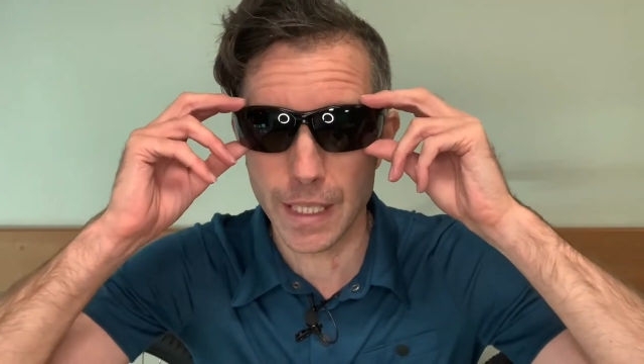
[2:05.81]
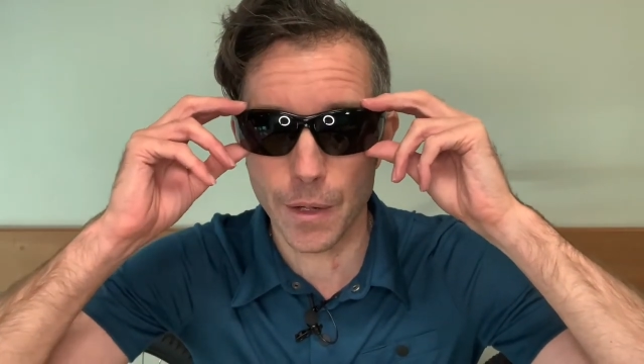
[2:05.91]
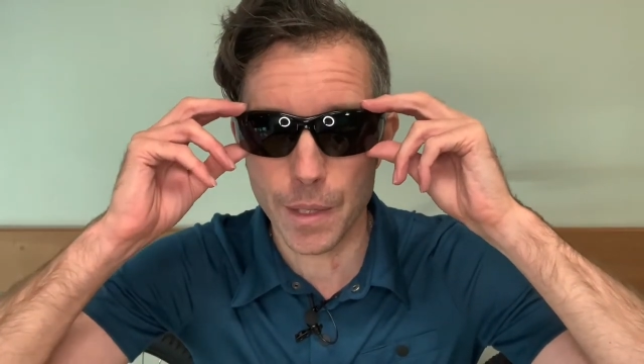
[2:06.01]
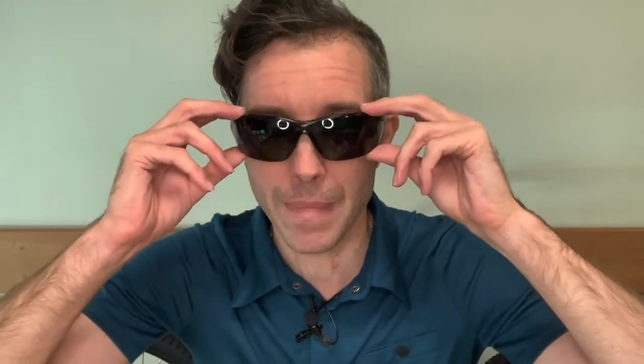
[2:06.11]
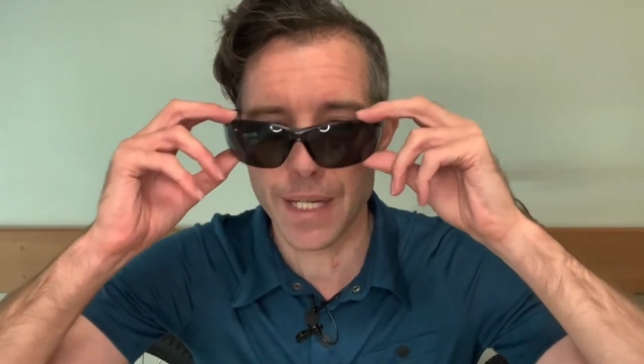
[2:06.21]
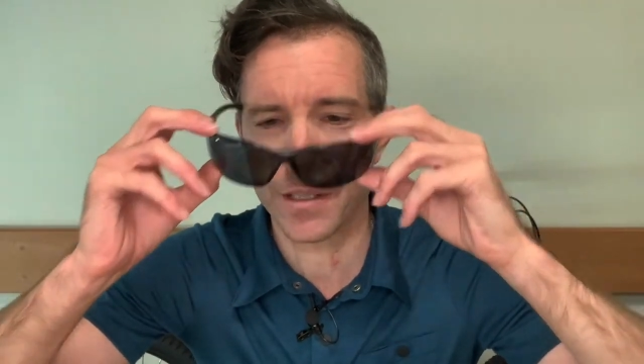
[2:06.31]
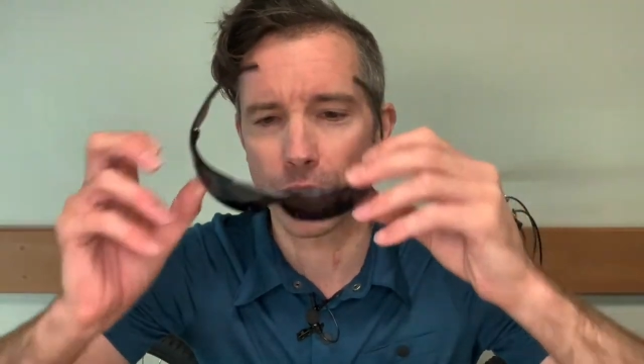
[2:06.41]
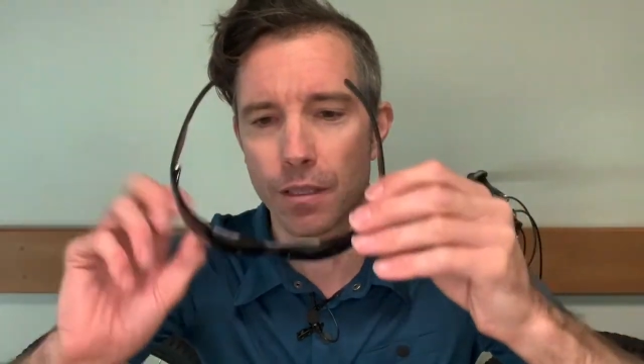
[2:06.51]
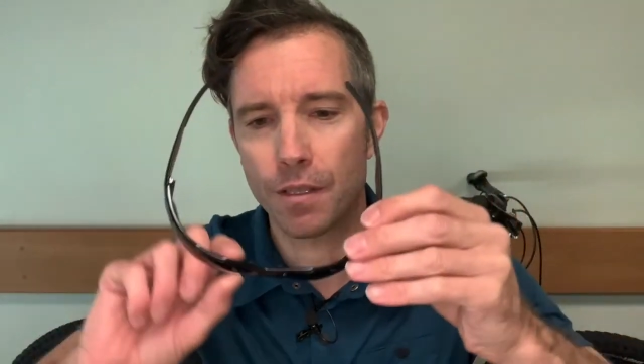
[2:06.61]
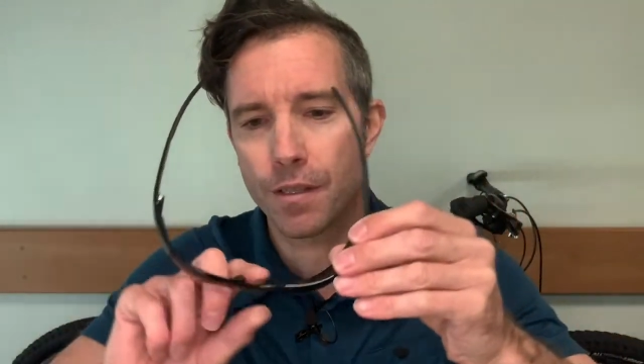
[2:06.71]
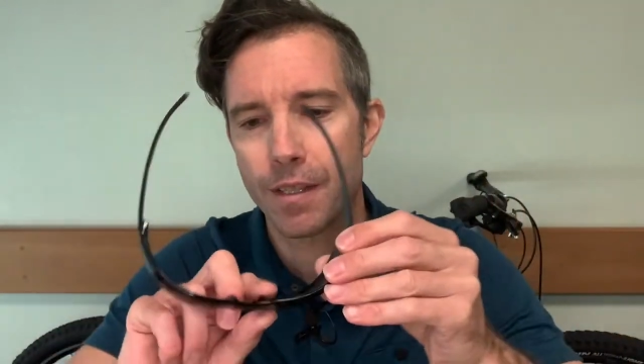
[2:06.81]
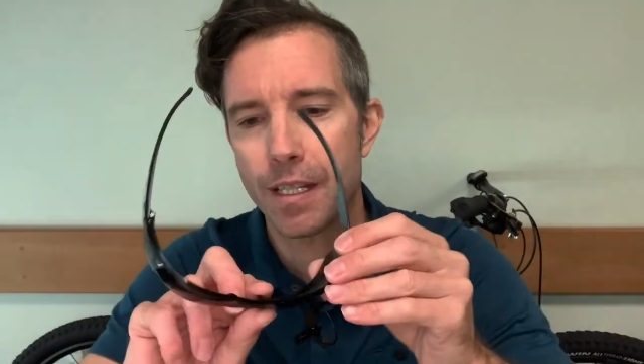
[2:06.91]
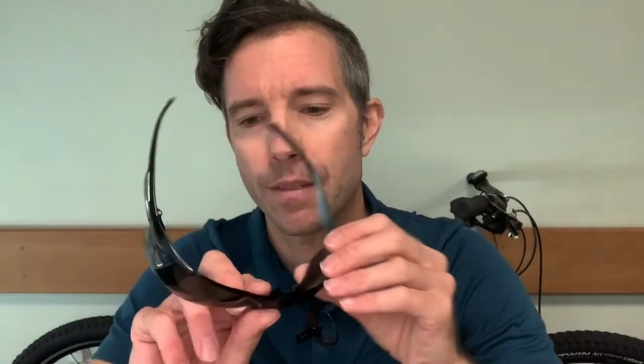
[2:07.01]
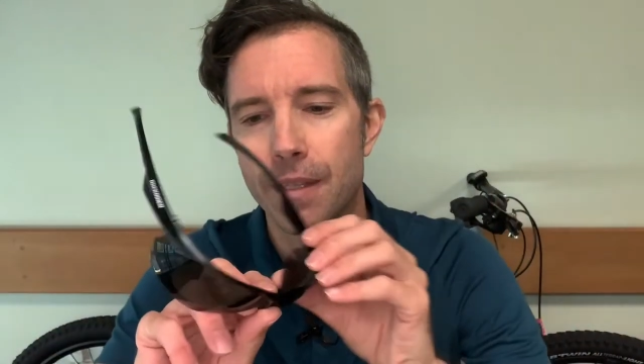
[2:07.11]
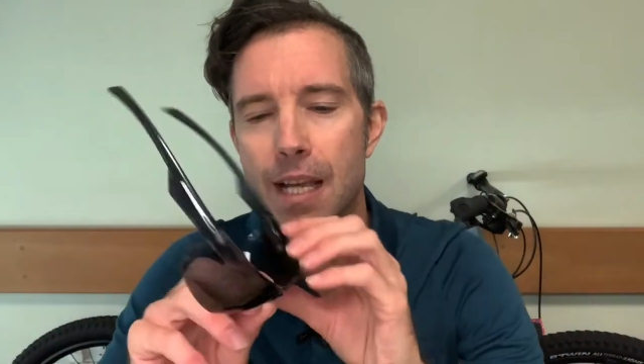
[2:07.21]
I would imagine, because the,
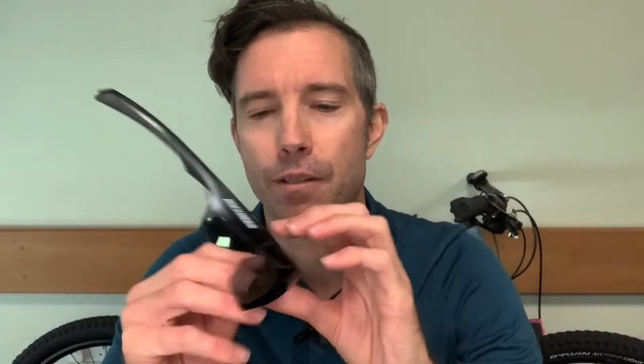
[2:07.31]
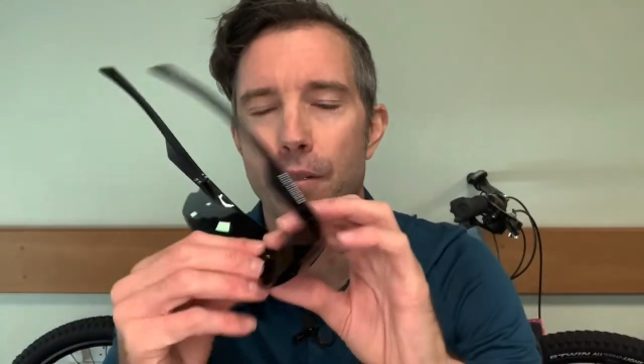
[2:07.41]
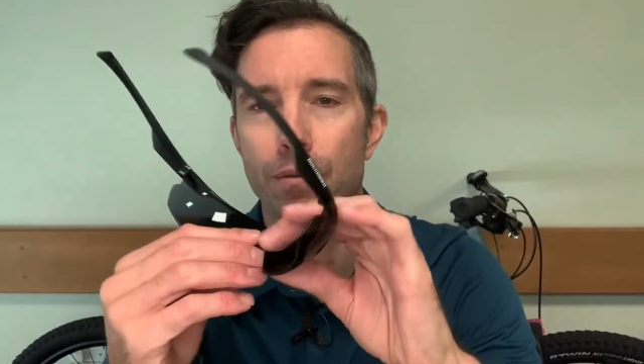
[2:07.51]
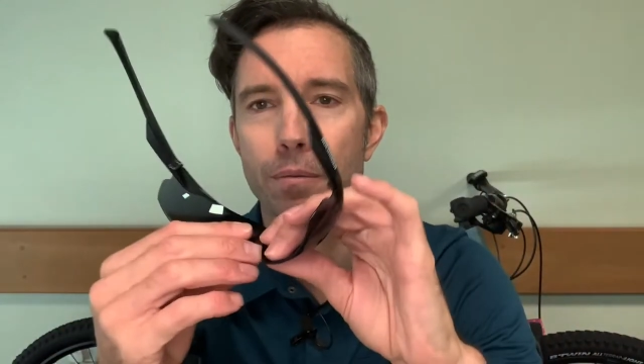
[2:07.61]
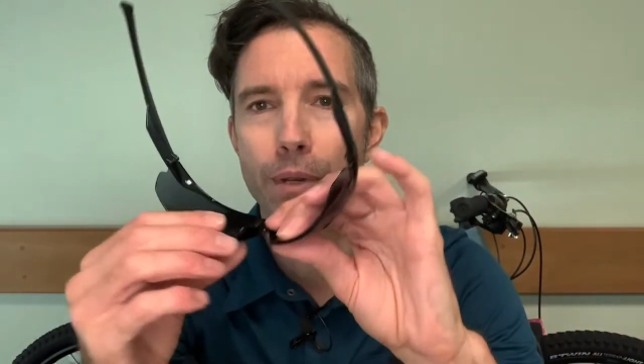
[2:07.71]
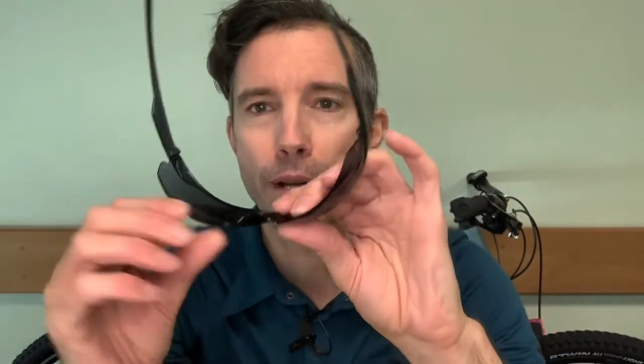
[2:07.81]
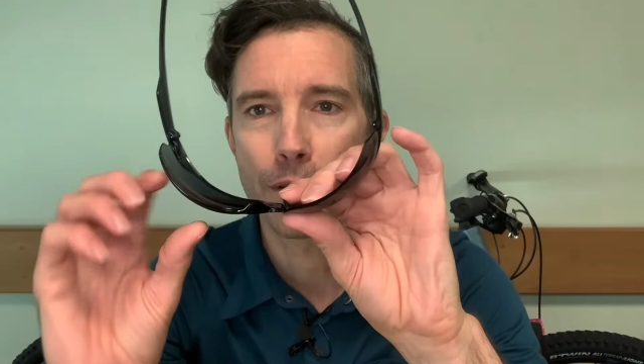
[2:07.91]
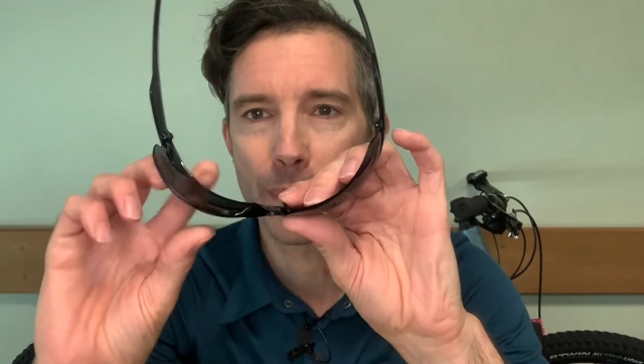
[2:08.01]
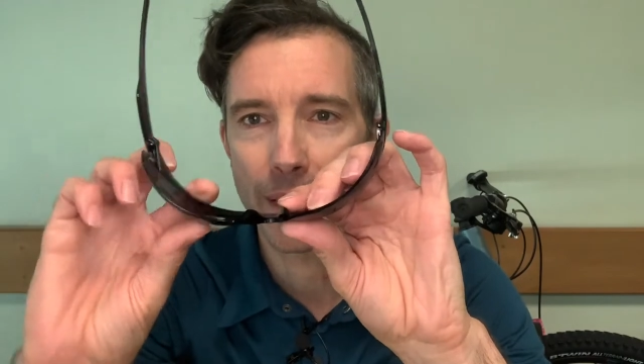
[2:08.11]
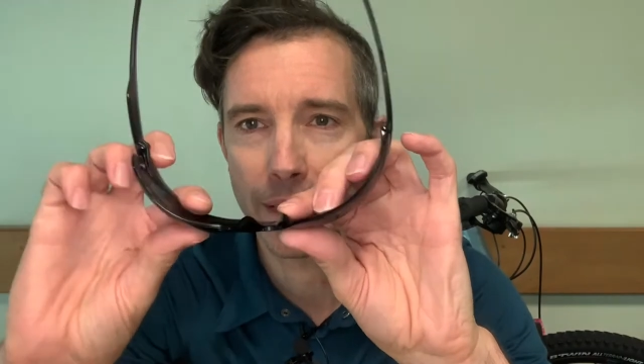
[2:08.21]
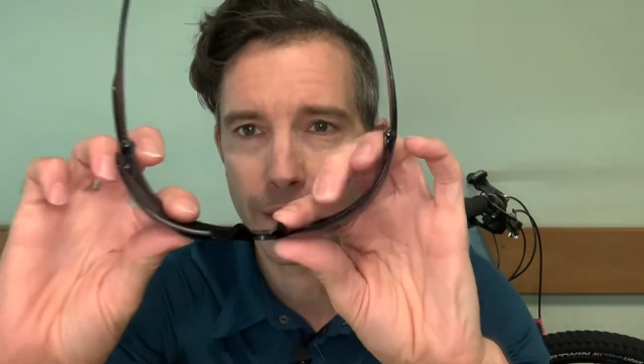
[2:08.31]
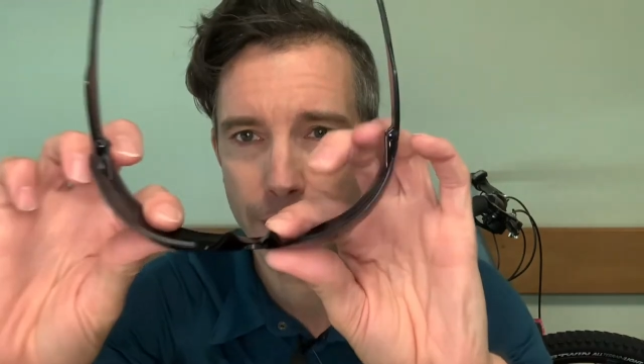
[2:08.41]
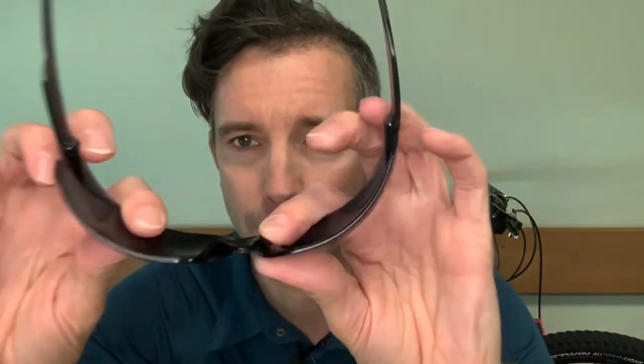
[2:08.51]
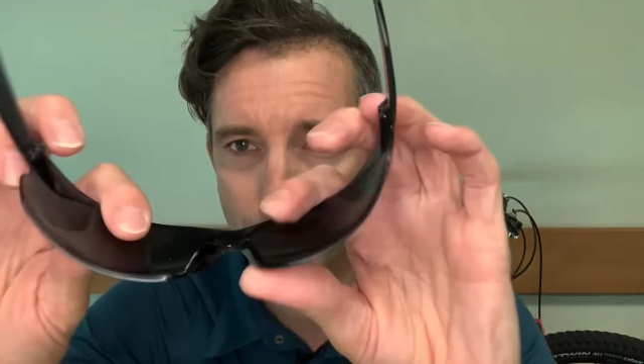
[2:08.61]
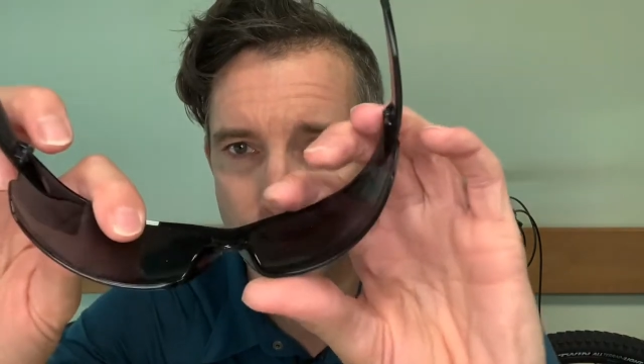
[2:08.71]
the actual nose piece, I don't
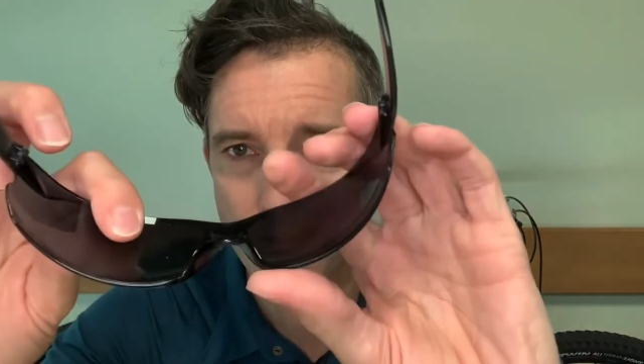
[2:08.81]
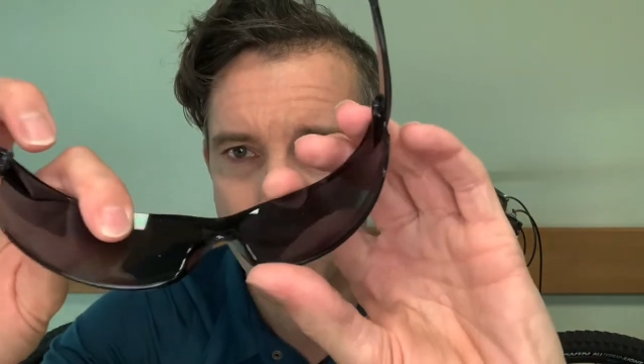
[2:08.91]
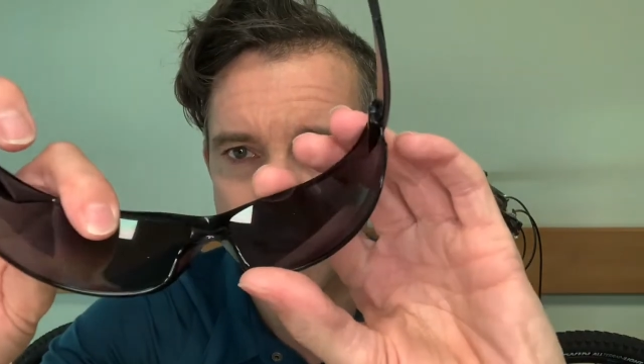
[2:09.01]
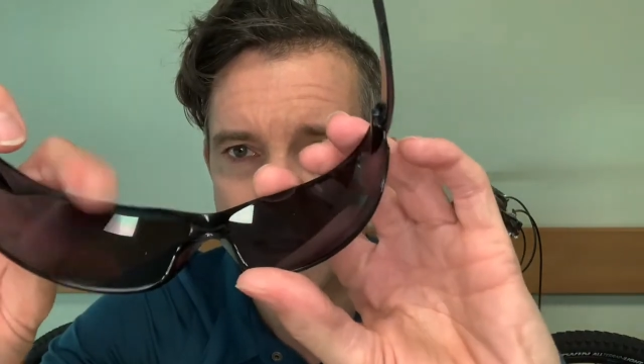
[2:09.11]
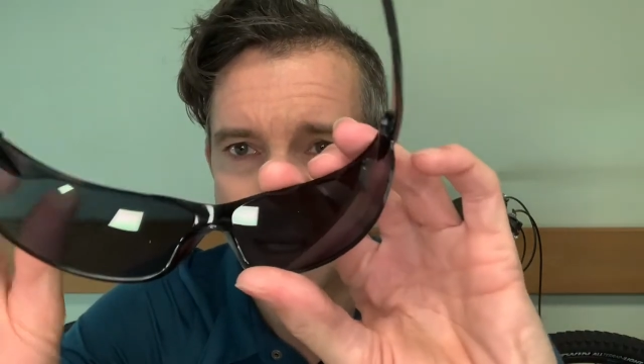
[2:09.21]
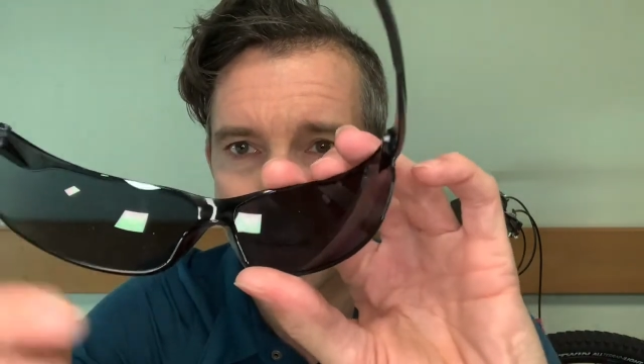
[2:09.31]
know whether you can see that,